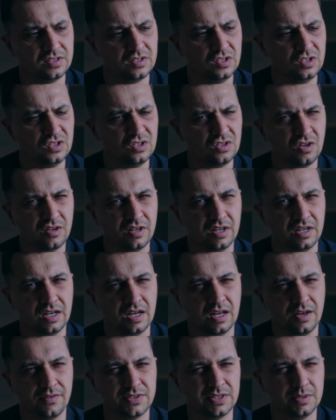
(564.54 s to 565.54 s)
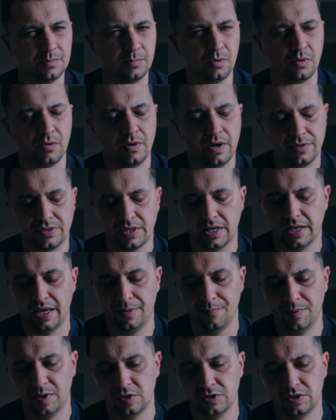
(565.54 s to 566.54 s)
not enough to blur out that
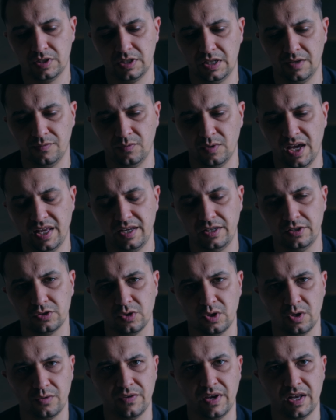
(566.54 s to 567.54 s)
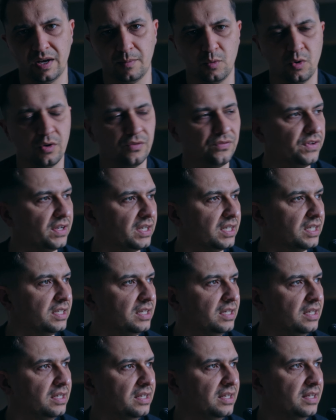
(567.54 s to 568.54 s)
image to give you any sort of anamorphic
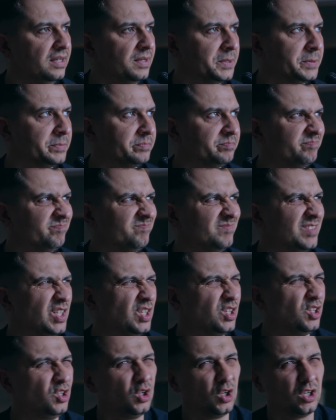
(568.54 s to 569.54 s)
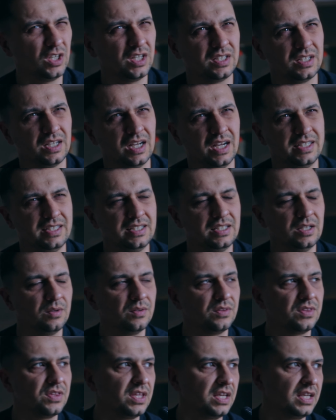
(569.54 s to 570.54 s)
look. I
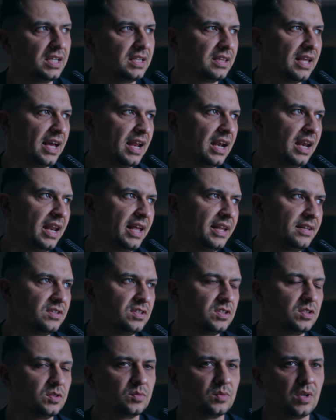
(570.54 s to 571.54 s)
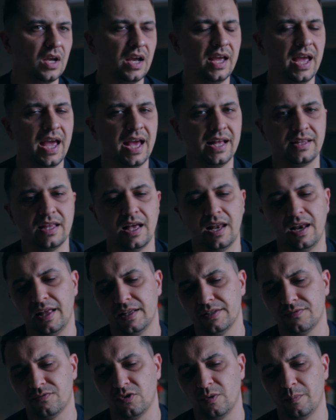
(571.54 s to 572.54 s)
don't think that lens, I had that
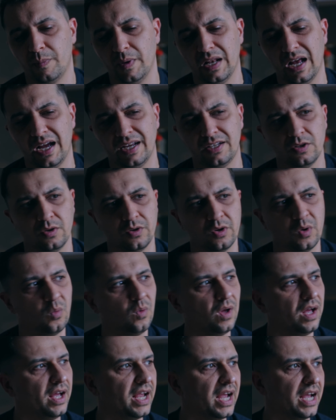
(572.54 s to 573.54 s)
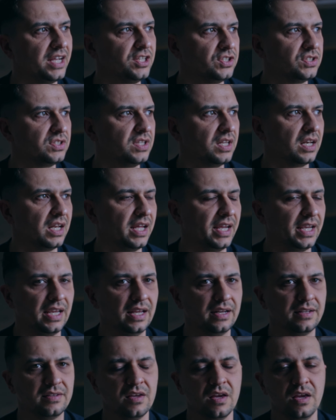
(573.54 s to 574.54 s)
lens for a bit. I don't know why, I just didn't like
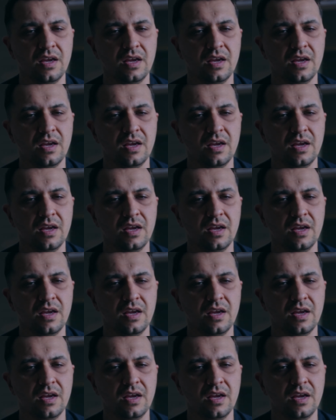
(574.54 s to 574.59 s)
it.